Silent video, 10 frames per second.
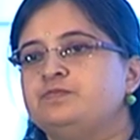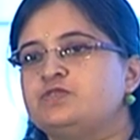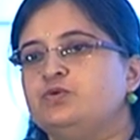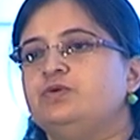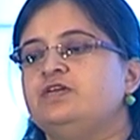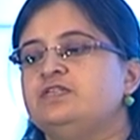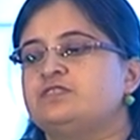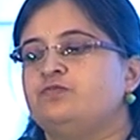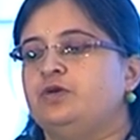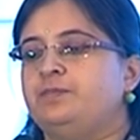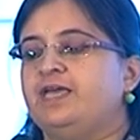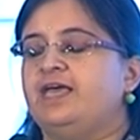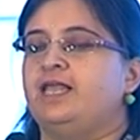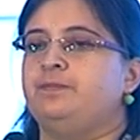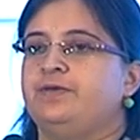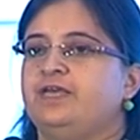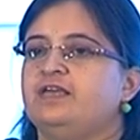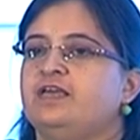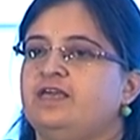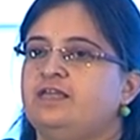students would be
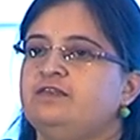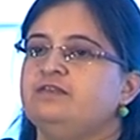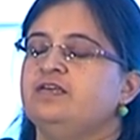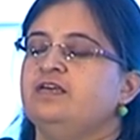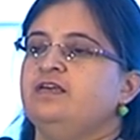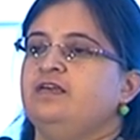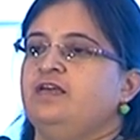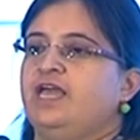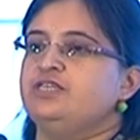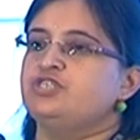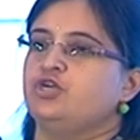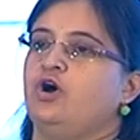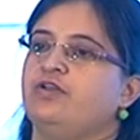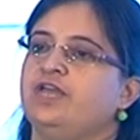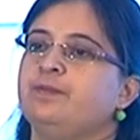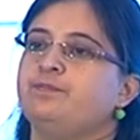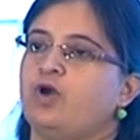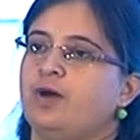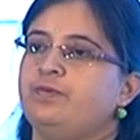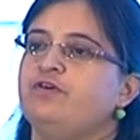helping in ensuring
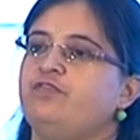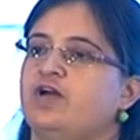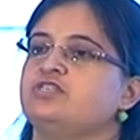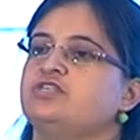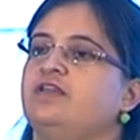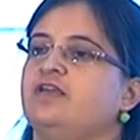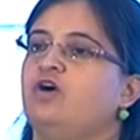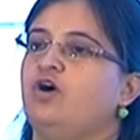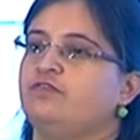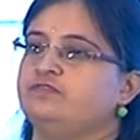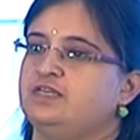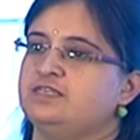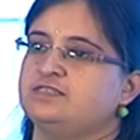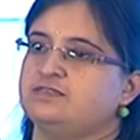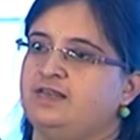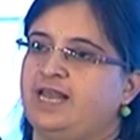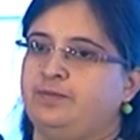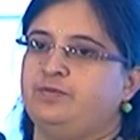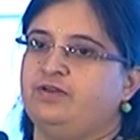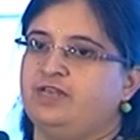proper functioning of this
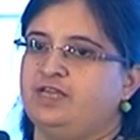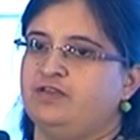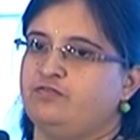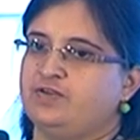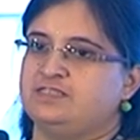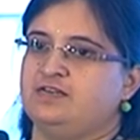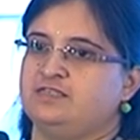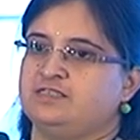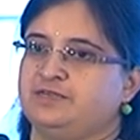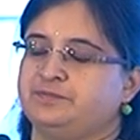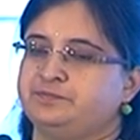library facility.